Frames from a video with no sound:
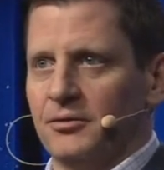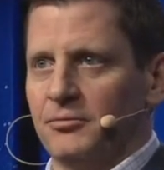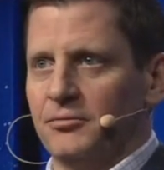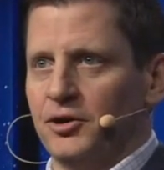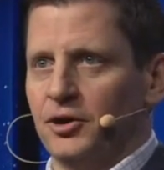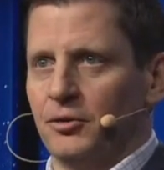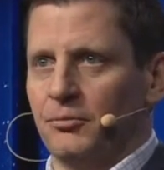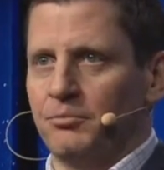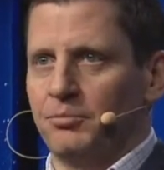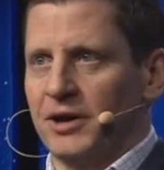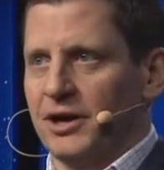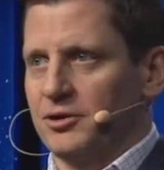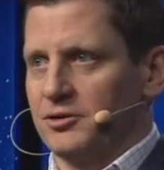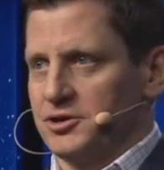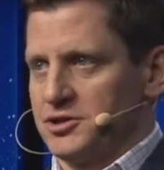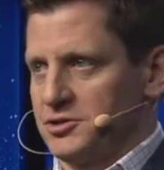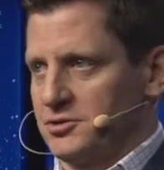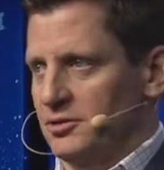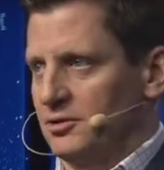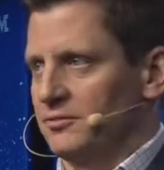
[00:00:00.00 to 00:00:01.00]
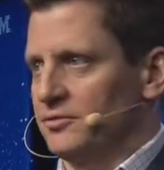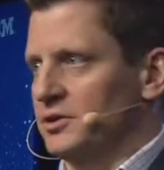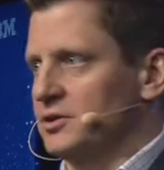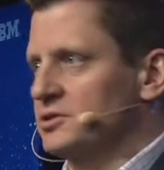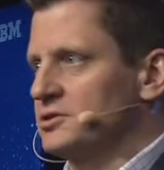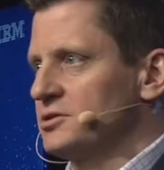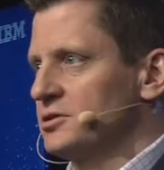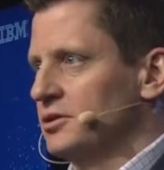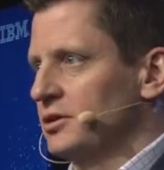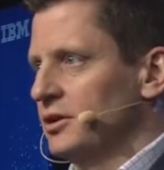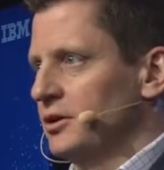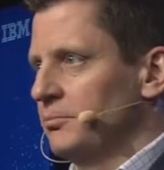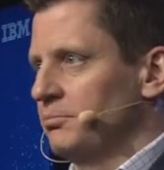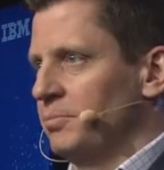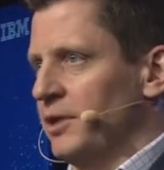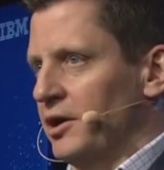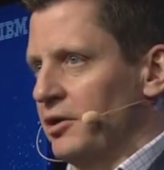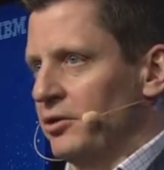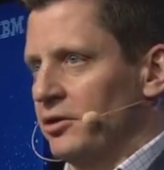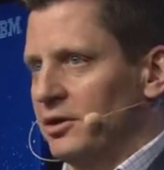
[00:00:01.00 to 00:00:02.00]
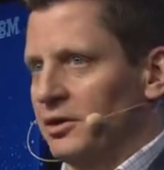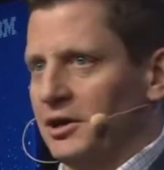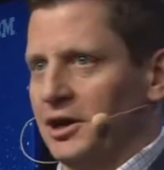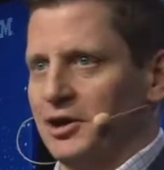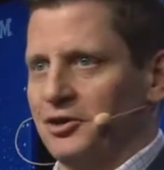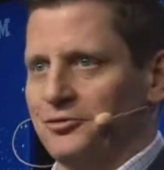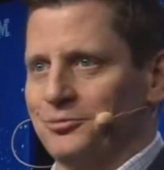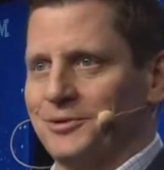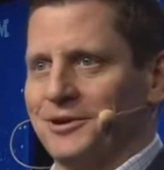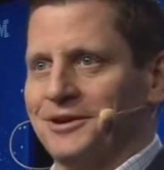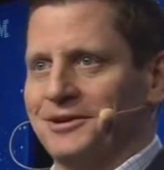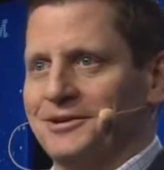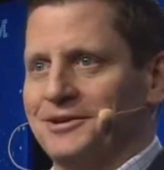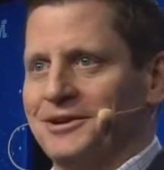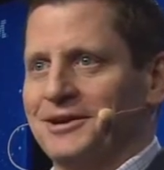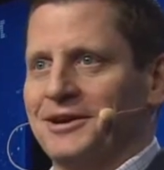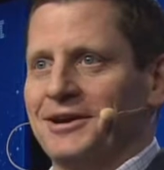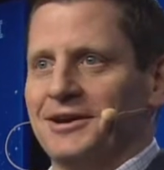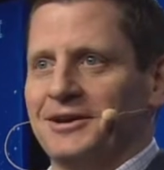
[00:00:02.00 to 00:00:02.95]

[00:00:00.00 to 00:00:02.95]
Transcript: you know, better service, better engagement,